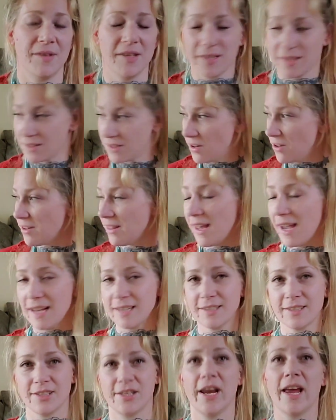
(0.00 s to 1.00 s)
This is our
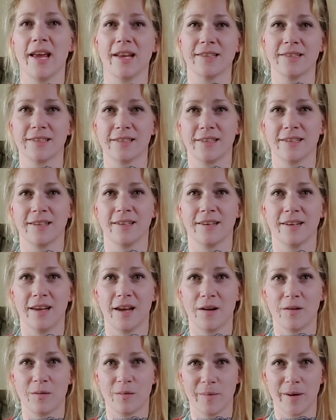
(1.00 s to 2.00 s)
last chance,
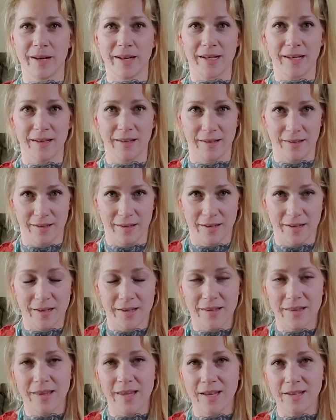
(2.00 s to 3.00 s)
everybody.
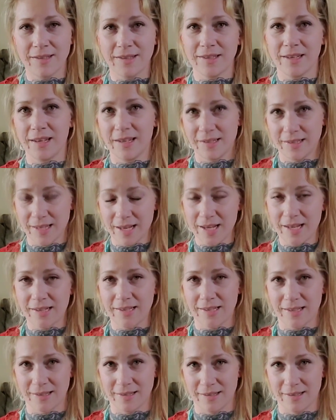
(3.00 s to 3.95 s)
This is it.